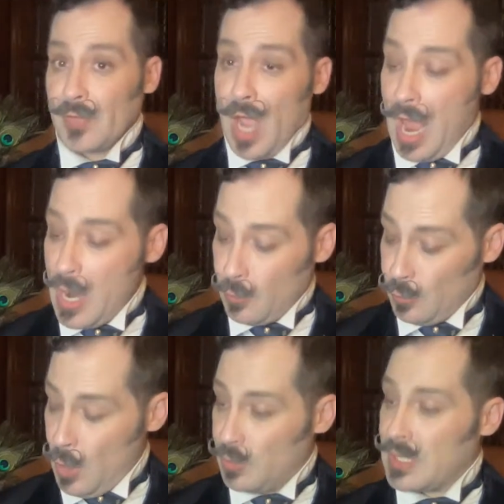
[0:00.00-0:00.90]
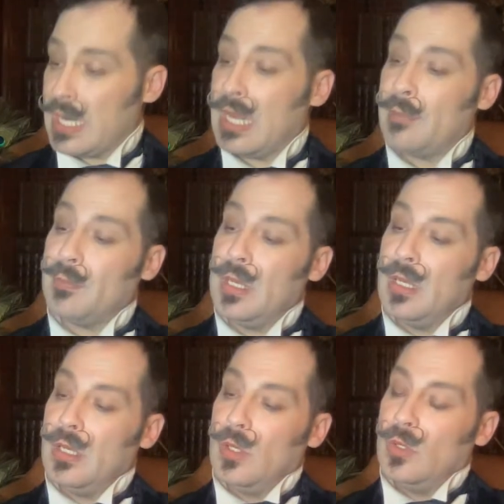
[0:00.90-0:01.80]
I wrote to him
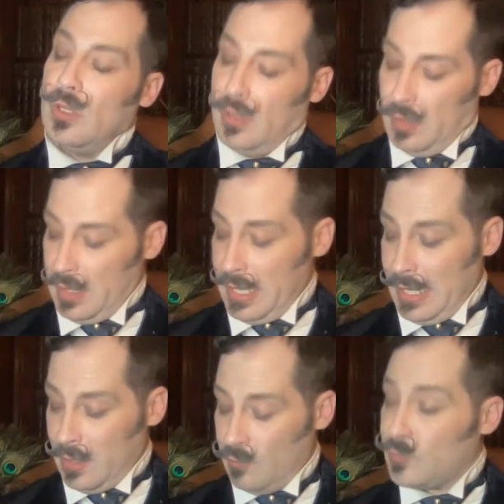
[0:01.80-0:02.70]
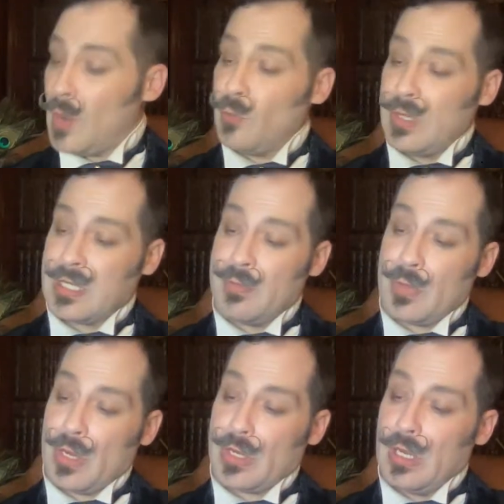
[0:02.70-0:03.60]
from
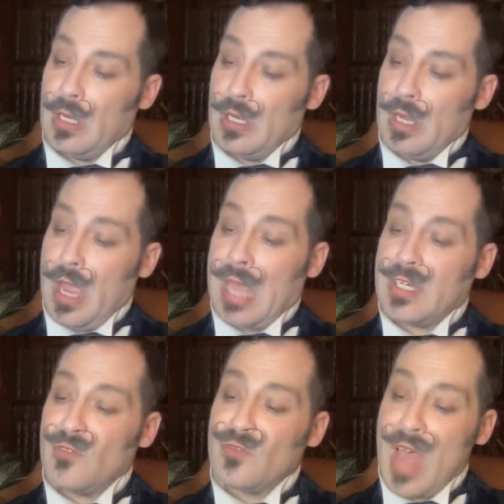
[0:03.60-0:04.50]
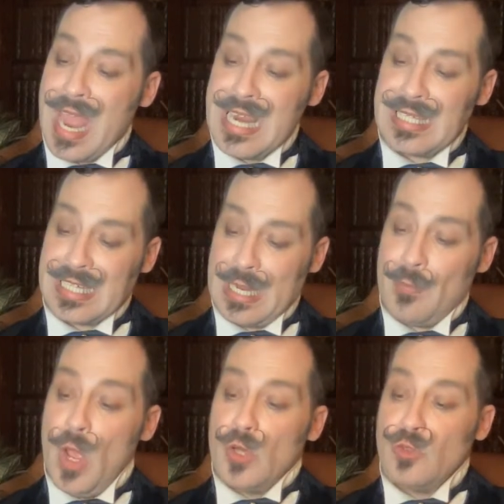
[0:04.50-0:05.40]
Wittenberg, and advised
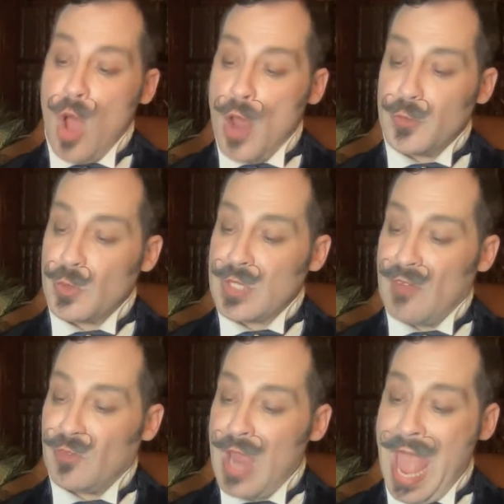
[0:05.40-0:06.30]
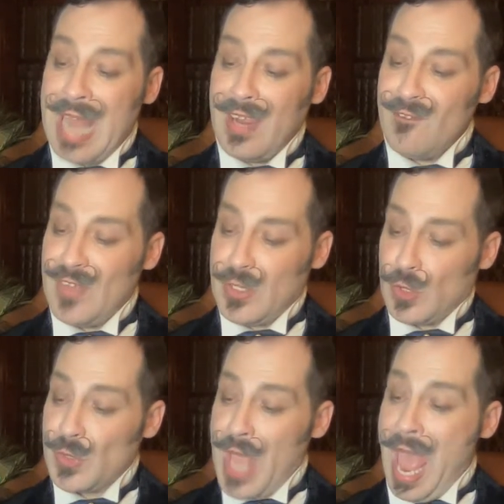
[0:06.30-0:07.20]
him not to suffer any
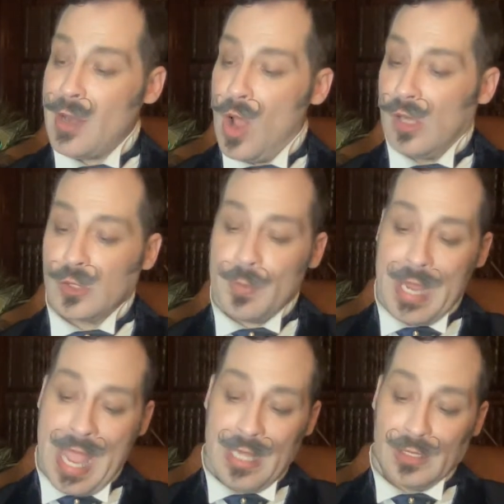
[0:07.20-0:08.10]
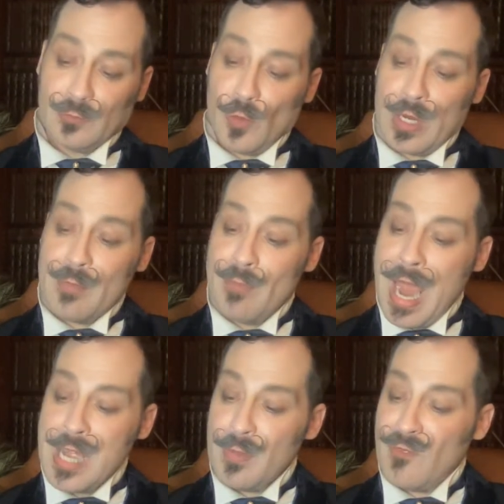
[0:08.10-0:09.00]
vigils at all to be held, for he
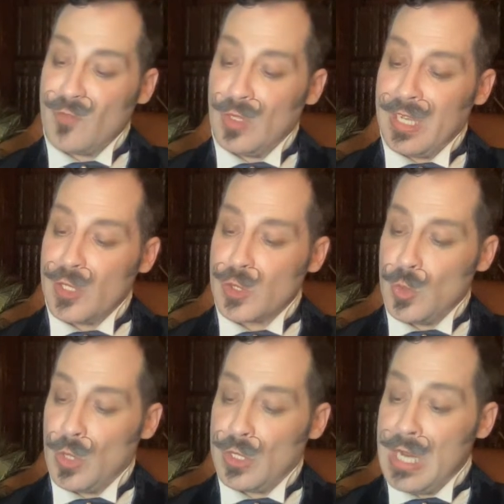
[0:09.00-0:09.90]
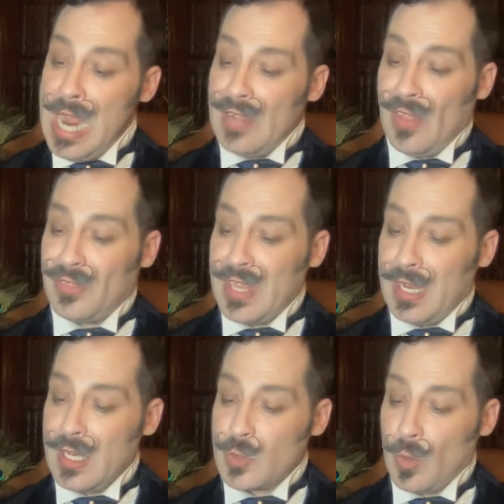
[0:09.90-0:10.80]
might be fully assured that
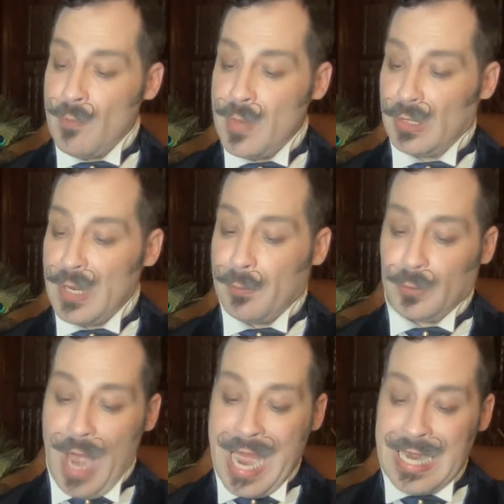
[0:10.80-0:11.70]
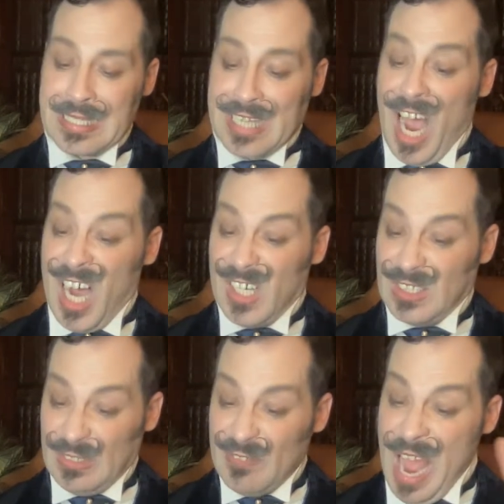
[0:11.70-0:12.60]
these were merely pranks of